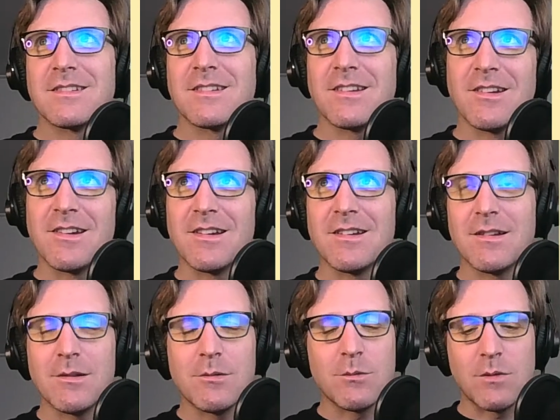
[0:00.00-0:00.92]
Uh,
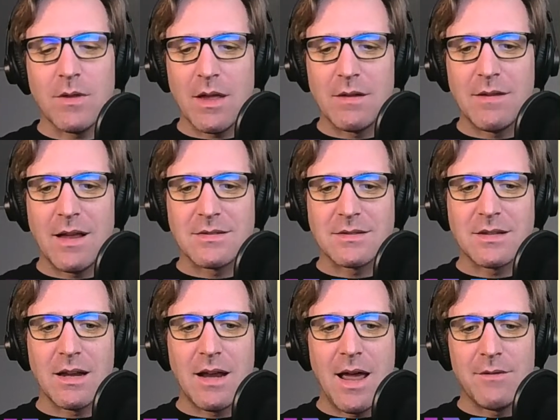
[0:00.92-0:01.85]
but that's
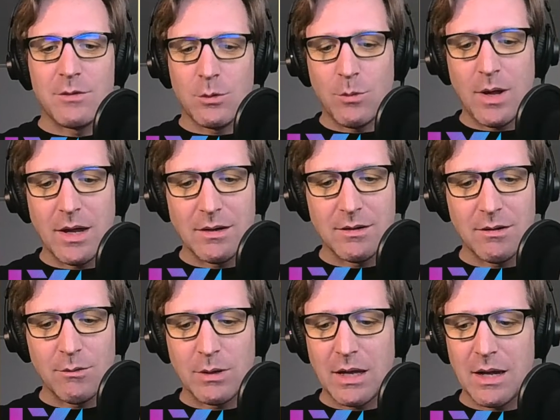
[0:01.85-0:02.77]
gonna have to wait until
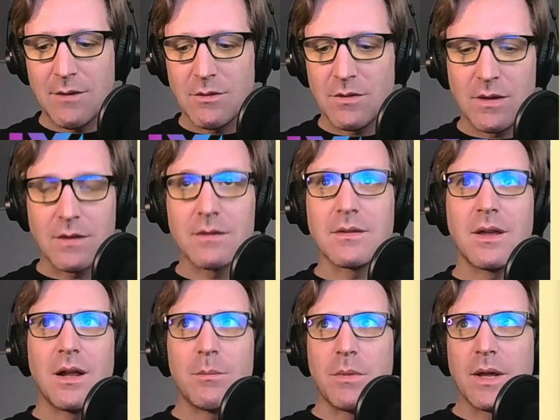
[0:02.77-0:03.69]
we get everything
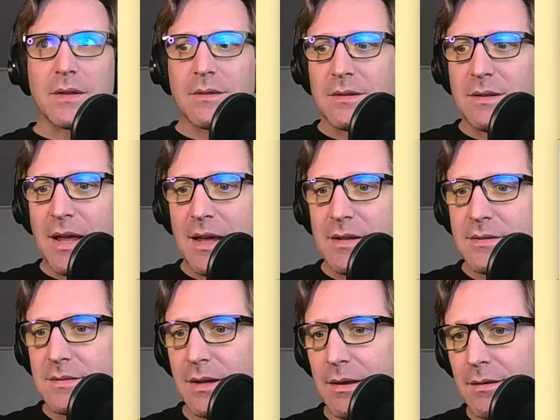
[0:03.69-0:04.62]
set up, like the
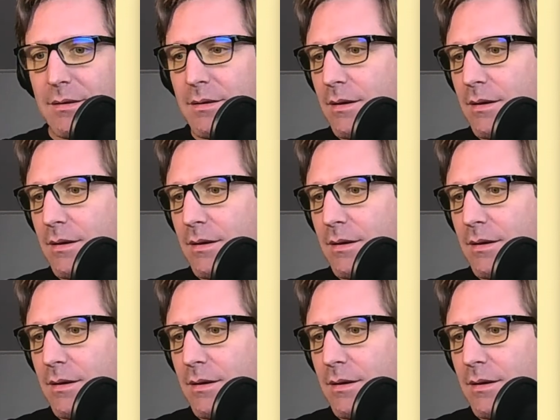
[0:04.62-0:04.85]
desk and